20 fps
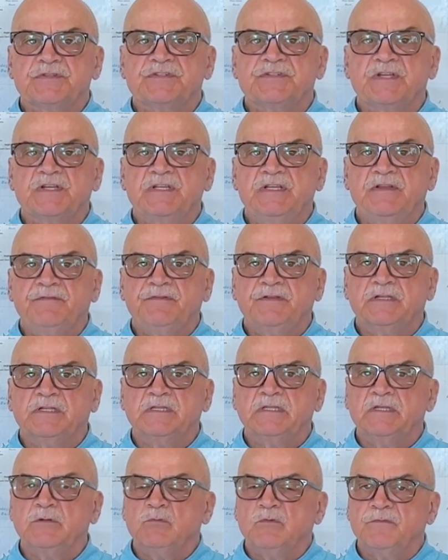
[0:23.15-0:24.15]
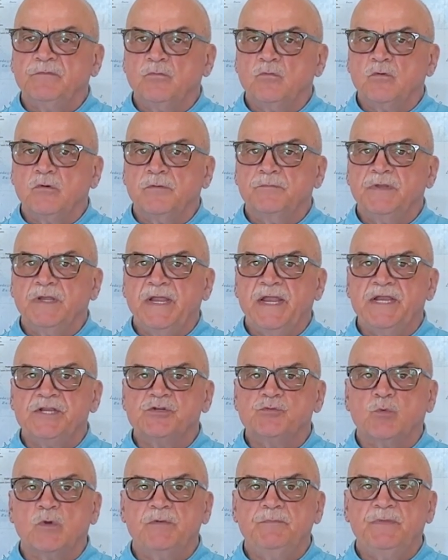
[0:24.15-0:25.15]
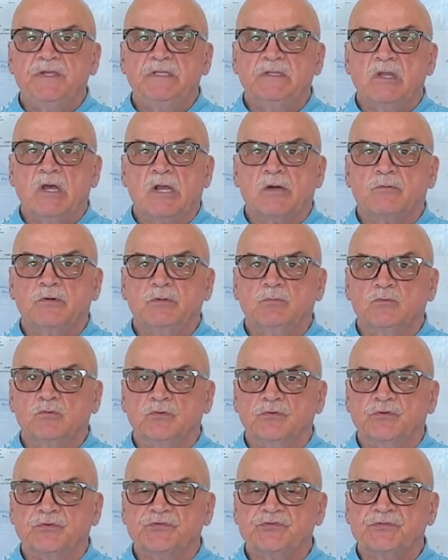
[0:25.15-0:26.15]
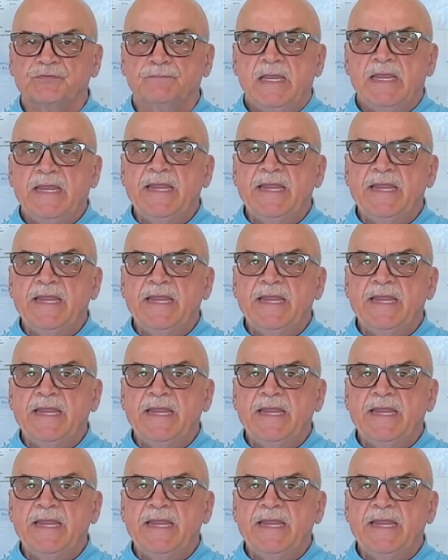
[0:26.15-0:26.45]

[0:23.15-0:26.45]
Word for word: significantly reformed H-1B lottery rules.